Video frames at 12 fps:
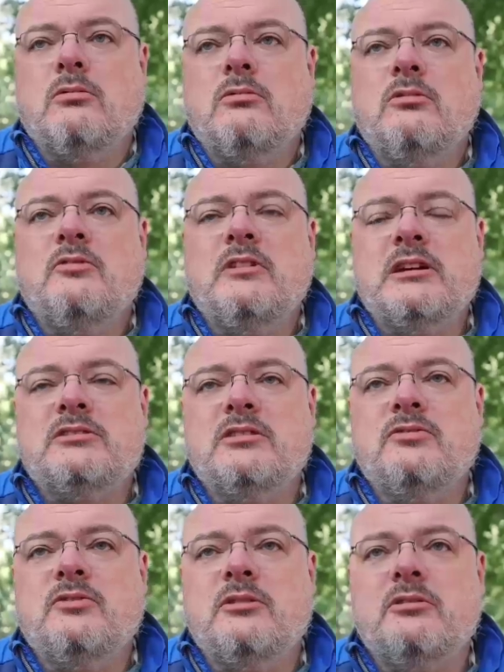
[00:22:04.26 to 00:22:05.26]
Reflecting
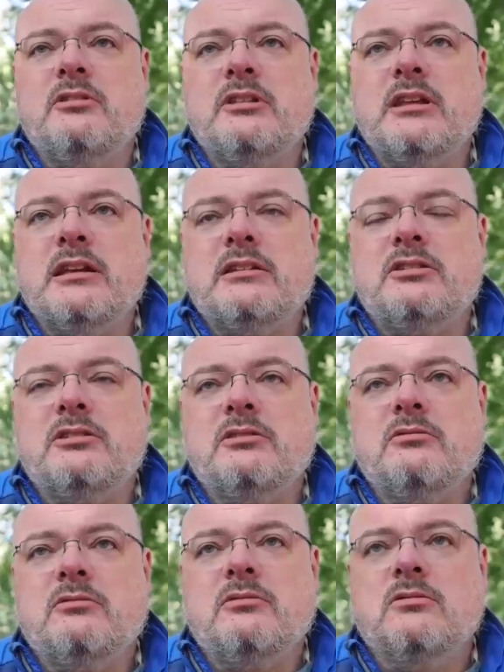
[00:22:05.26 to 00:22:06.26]
further on that,
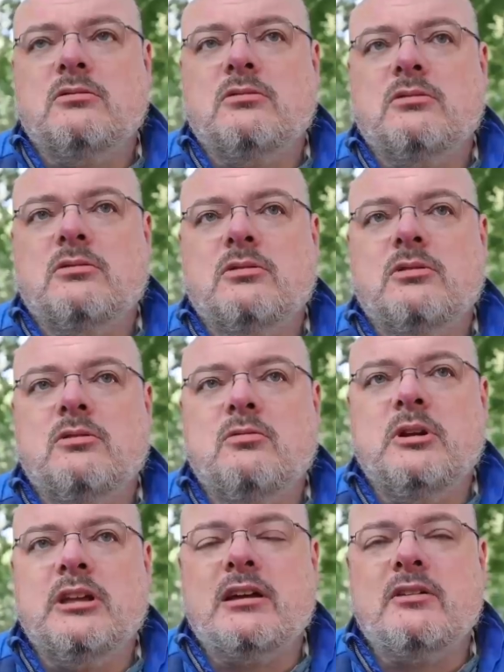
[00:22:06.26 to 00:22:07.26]

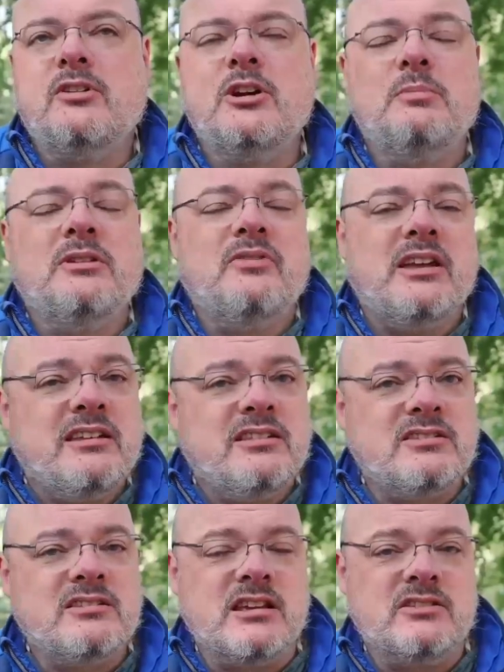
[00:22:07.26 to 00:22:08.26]
we have a couple of
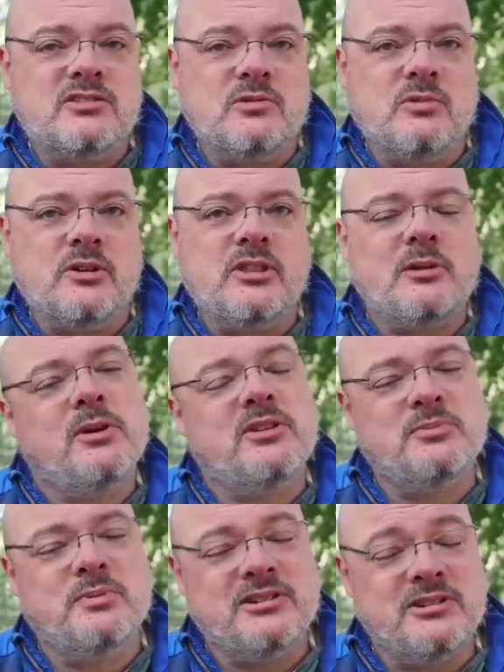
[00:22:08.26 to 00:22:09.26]
hints as to what that
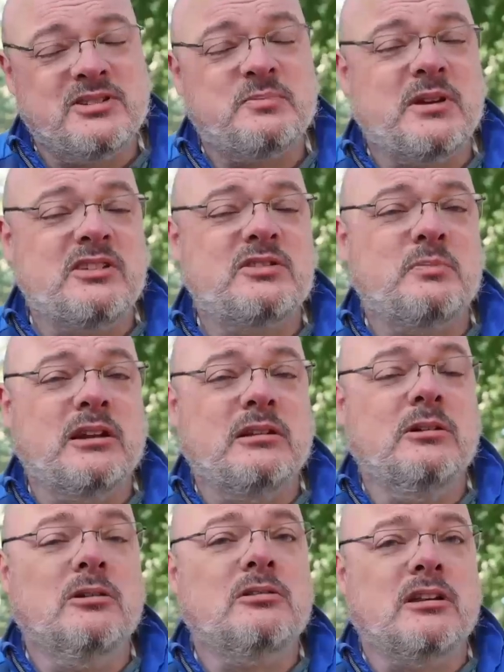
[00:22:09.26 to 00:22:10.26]
possibility space might
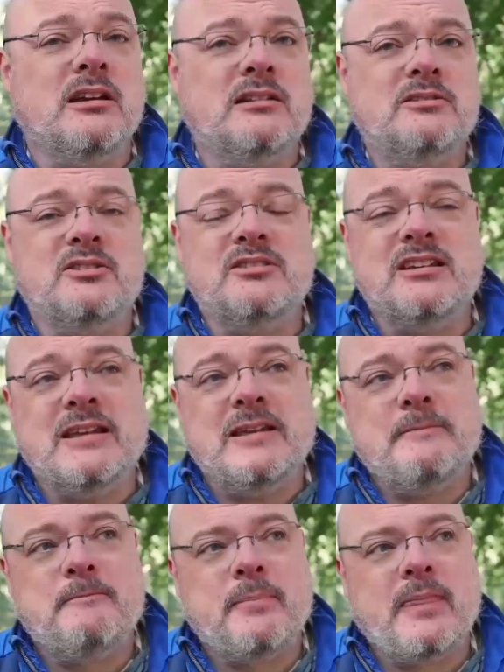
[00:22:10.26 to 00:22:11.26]
look like today.
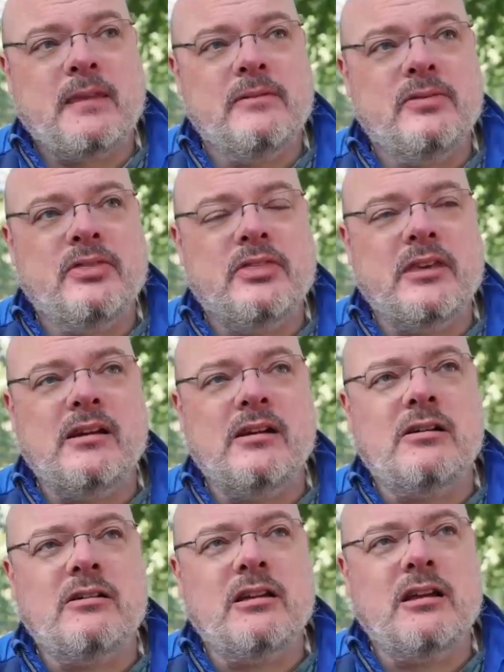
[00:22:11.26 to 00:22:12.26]

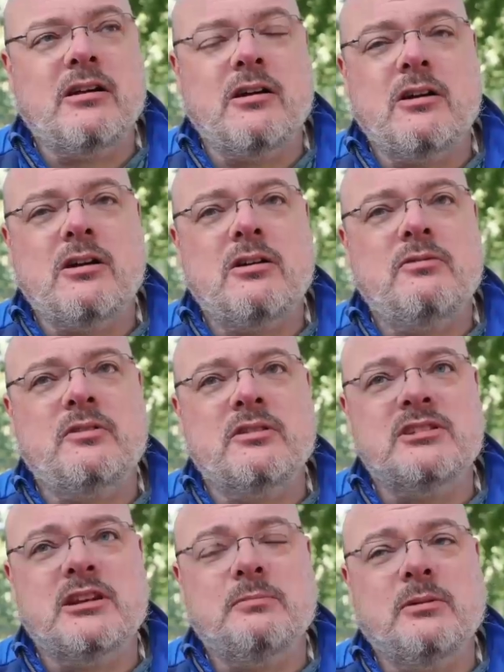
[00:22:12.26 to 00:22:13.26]
There are, for
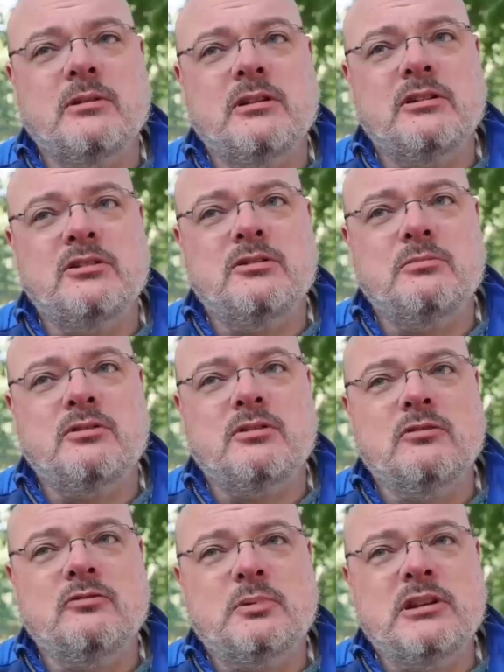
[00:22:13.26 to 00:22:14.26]
example, a number
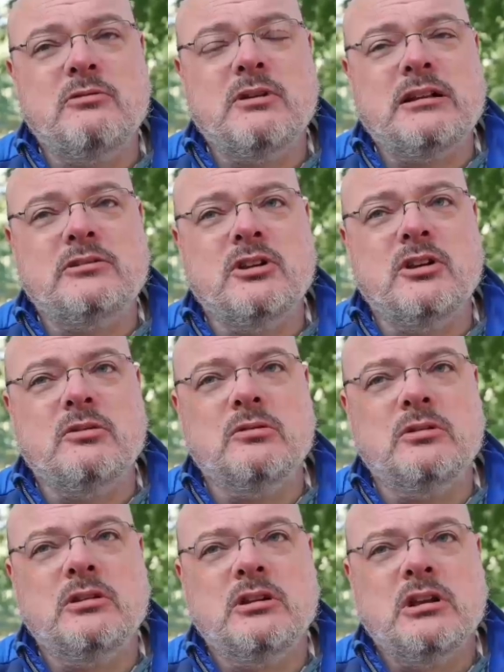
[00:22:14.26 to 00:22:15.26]
of pretty
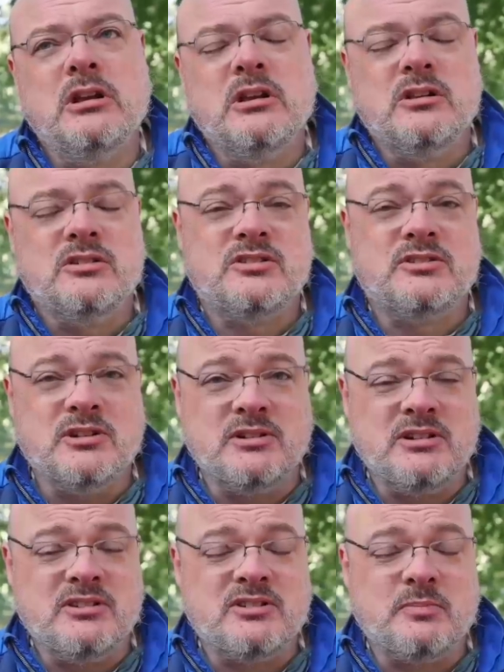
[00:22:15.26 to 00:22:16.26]
well-known
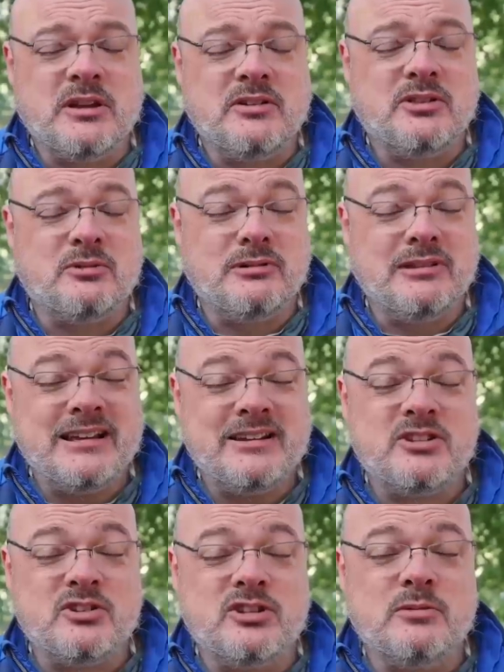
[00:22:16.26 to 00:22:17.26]
studies about the
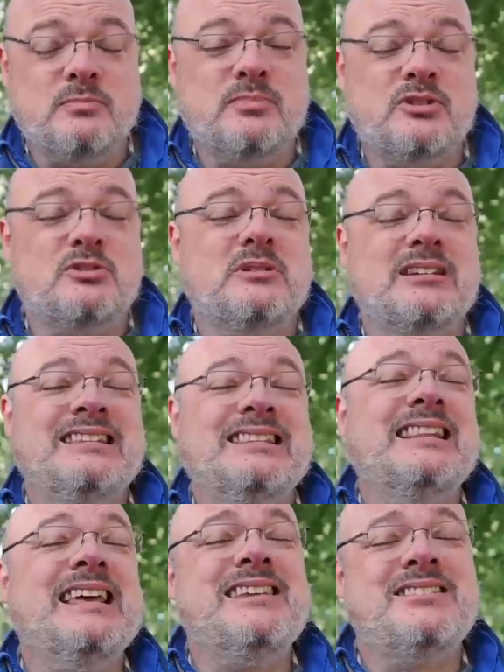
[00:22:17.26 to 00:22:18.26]
relationship between
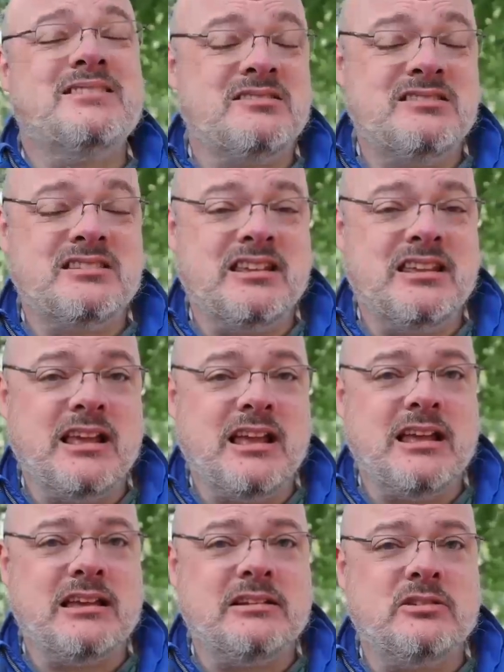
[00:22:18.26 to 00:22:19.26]
latency
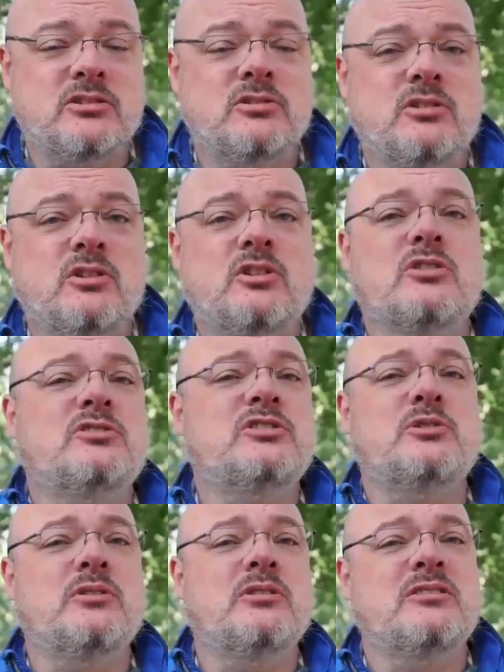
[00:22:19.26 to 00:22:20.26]
and
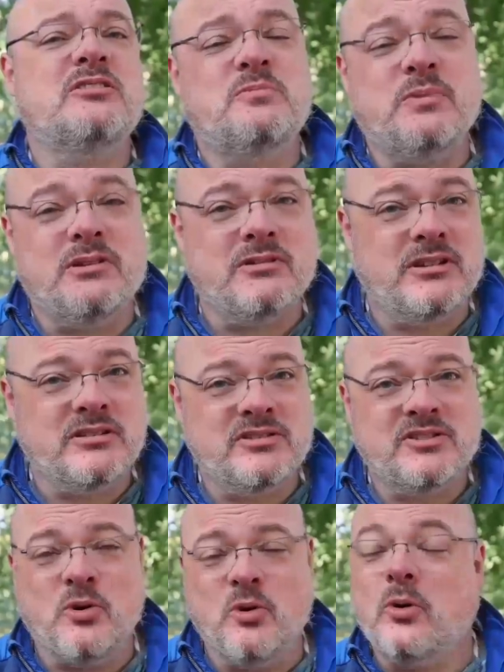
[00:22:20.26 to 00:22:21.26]
customer
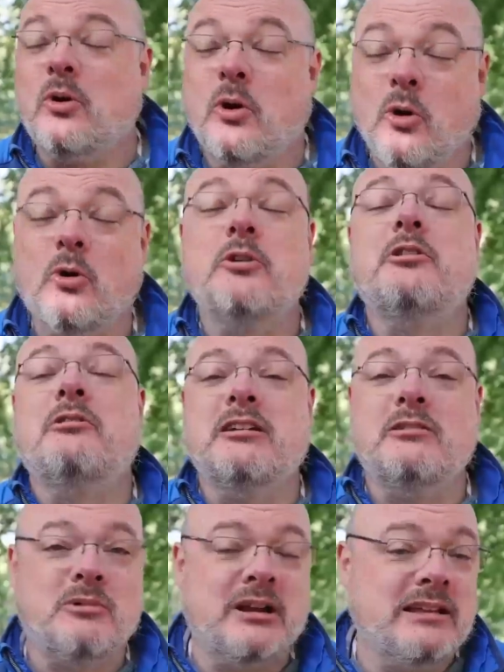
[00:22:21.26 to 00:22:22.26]
experience, or
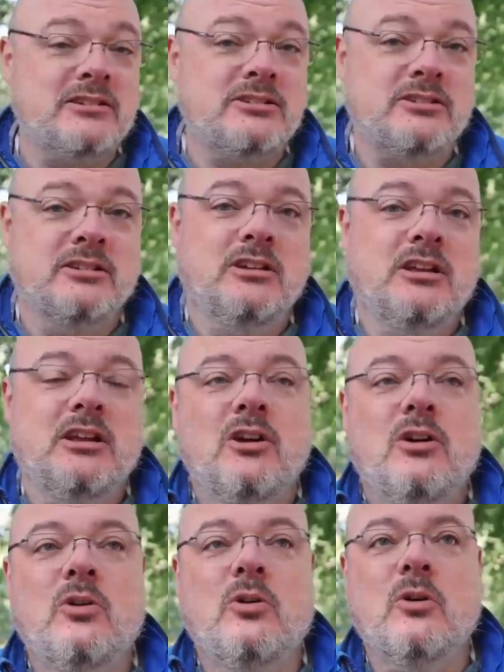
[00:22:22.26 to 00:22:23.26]
ordering rate,
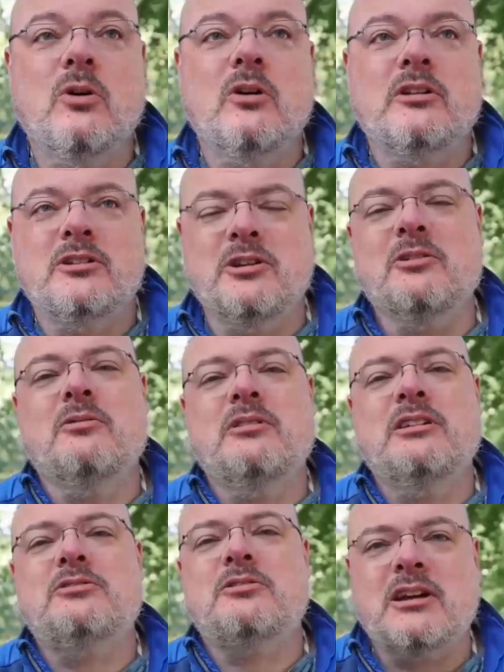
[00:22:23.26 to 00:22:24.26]
or
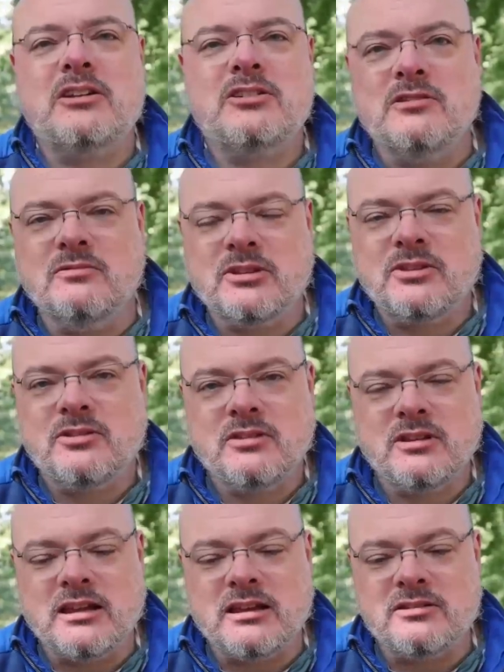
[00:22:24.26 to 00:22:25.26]
interaction with
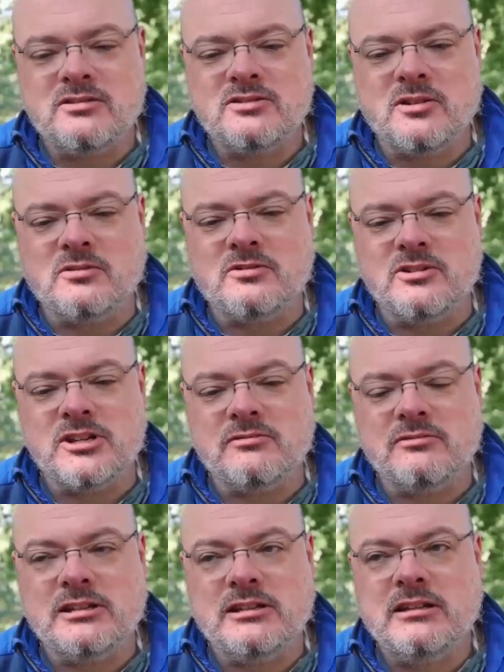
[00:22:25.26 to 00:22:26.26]
software
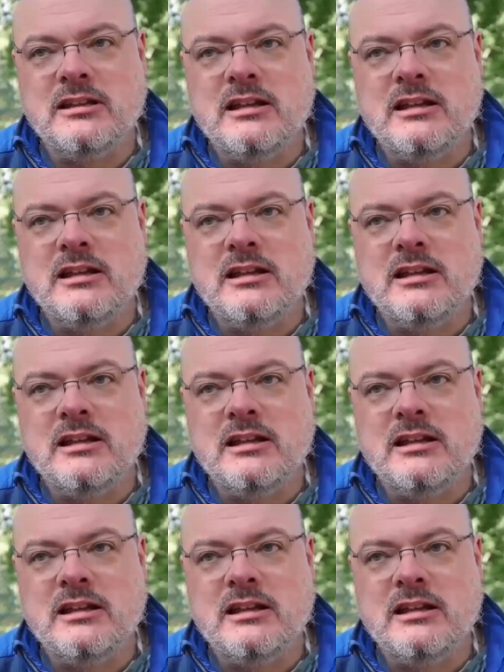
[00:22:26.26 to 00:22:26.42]
generally.